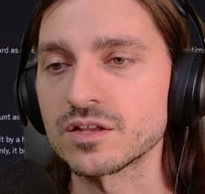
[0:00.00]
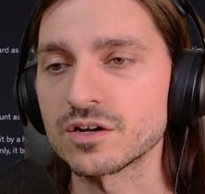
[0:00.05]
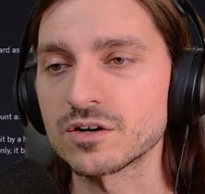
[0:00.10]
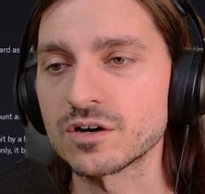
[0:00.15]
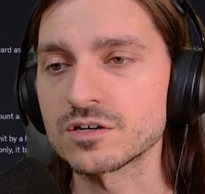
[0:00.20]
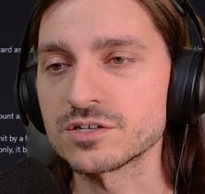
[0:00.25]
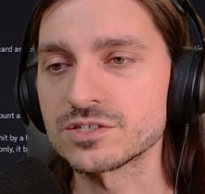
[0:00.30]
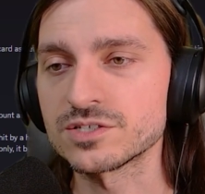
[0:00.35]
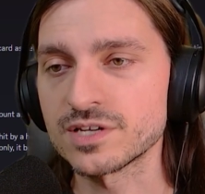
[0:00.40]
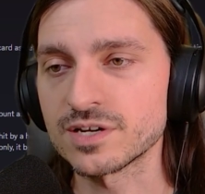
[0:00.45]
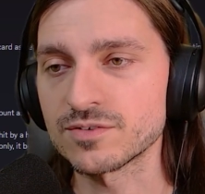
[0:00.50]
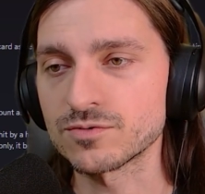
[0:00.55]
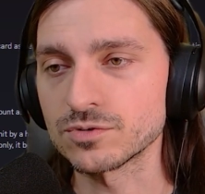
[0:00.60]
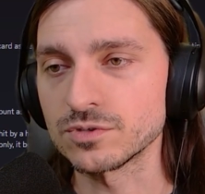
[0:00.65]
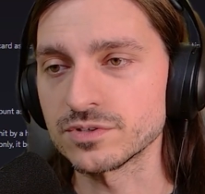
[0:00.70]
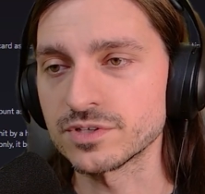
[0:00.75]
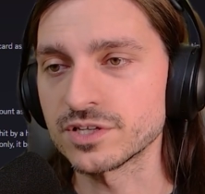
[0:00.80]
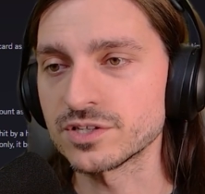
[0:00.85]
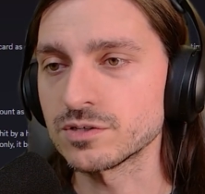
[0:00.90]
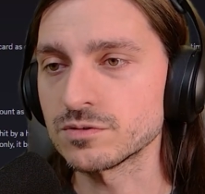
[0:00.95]
There are
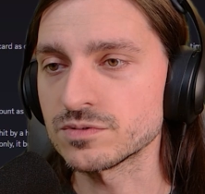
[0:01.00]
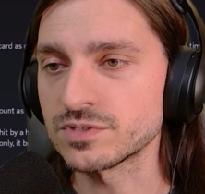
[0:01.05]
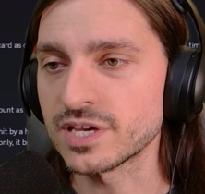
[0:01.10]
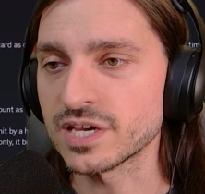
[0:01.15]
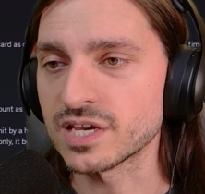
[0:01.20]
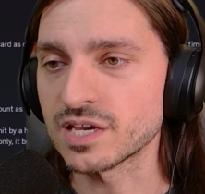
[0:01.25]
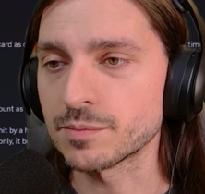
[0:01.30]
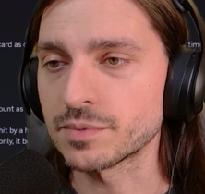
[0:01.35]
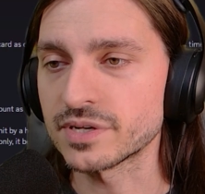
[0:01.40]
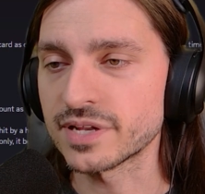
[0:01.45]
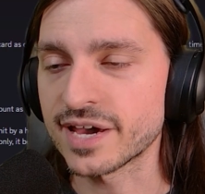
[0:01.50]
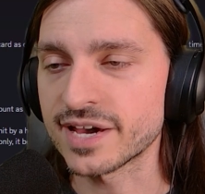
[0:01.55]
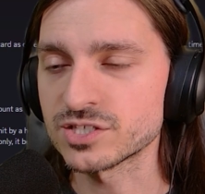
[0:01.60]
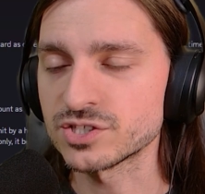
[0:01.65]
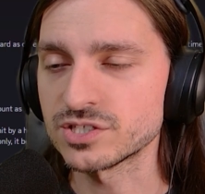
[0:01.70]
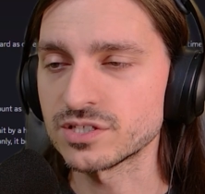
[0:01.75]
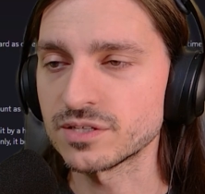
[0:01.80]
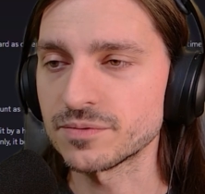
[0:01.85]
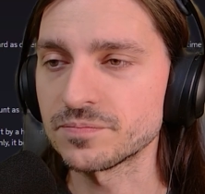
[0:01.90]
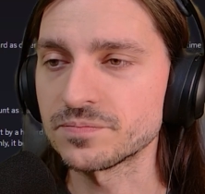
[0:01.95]
several that don't take up an
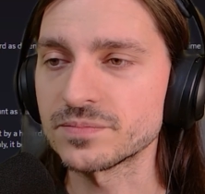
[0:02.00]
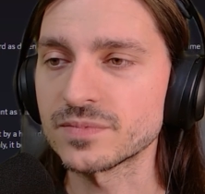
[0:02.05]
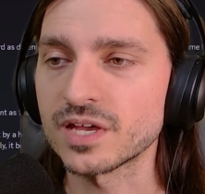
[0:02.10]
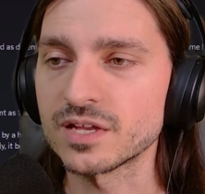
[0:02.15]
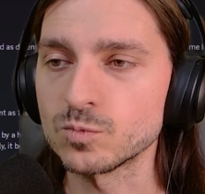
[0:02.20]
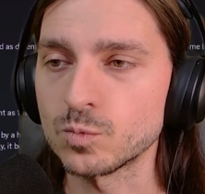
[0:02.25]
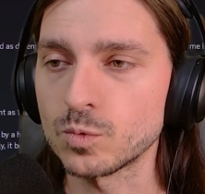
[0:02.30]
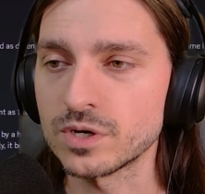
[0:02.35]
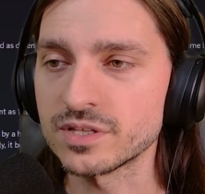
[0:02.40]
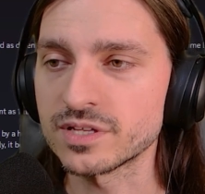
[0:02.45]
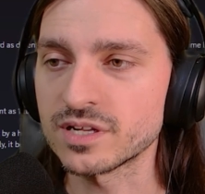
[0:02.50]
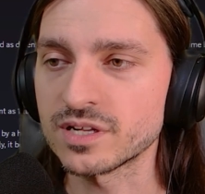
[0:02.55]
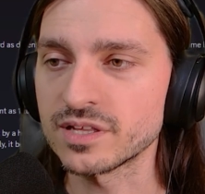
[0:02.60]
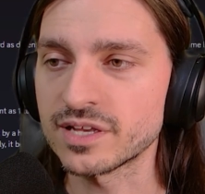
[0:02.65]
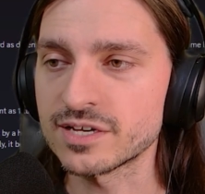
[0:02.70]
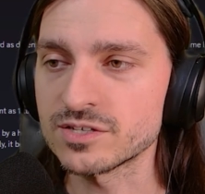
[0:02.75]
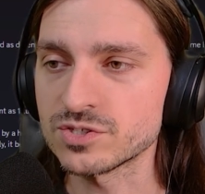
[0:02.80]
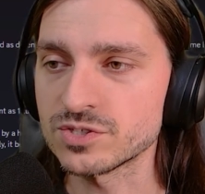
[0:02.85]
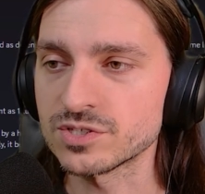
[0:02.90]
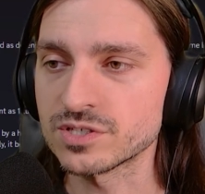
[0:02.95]
action, and one that
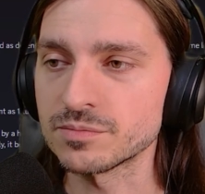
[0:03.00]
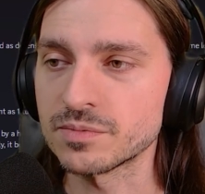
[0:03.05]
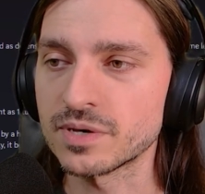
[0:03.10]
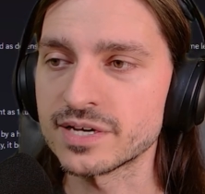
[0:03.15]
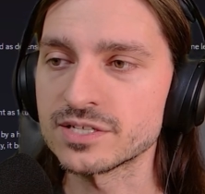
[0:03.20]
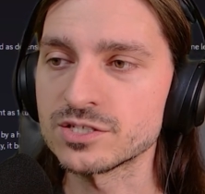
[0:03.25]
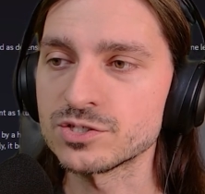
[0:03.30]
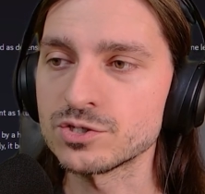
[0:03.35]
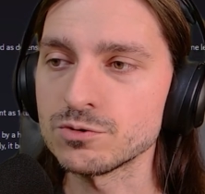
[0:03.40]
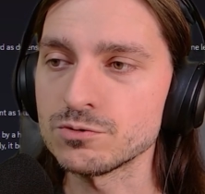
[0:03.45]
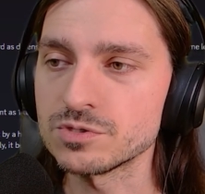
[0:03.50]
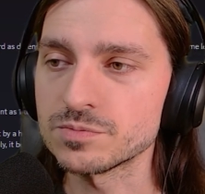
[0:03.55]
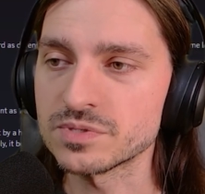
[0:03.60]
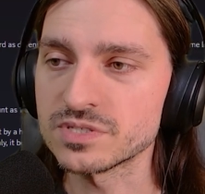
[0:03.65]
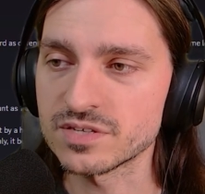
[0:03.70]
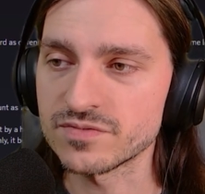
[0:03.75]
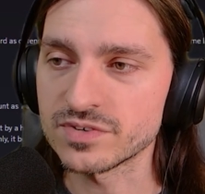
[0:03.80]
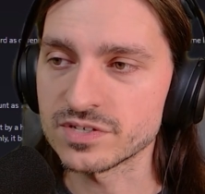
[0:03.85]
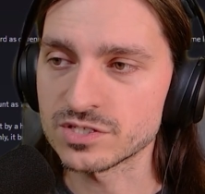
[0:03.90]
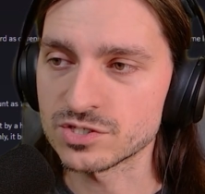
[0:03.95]
allows you to combine 2
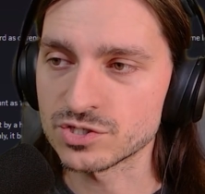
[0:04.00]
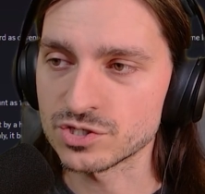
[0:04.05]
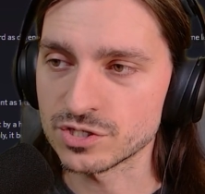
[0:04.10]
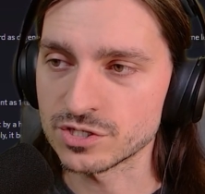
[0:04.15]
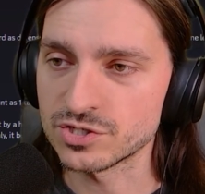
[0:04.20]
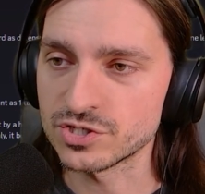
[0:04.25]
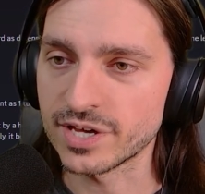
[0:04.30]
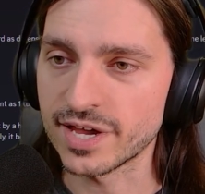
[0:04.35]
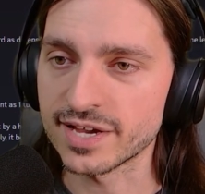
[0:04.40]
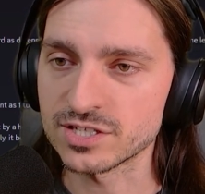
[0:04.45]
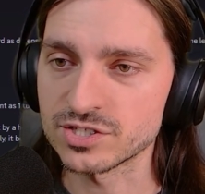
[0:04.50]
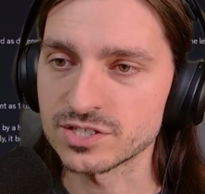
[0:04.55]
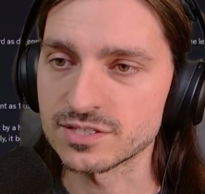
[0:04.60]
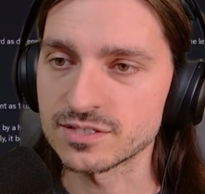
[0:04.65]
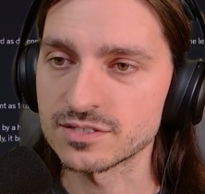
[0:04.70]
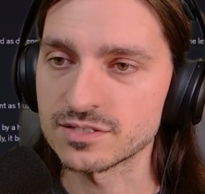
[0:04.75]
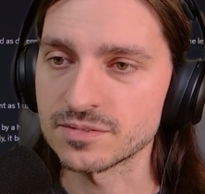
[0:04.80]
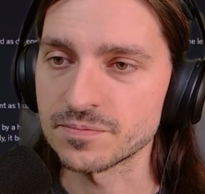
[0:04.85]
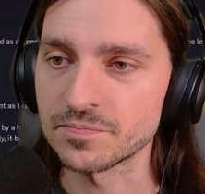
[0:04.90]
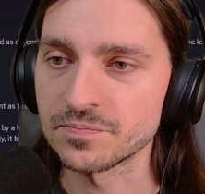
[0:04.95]
specific search
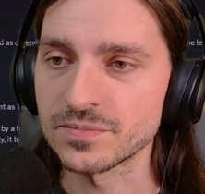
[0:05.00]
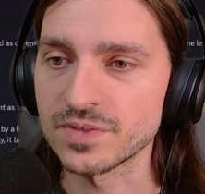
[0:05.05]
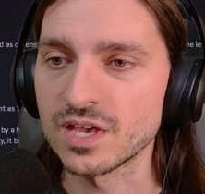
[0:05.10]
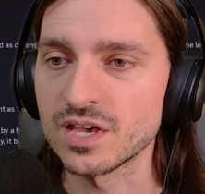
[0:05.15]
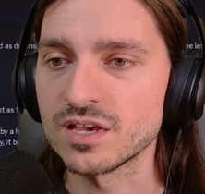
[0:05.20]
actions.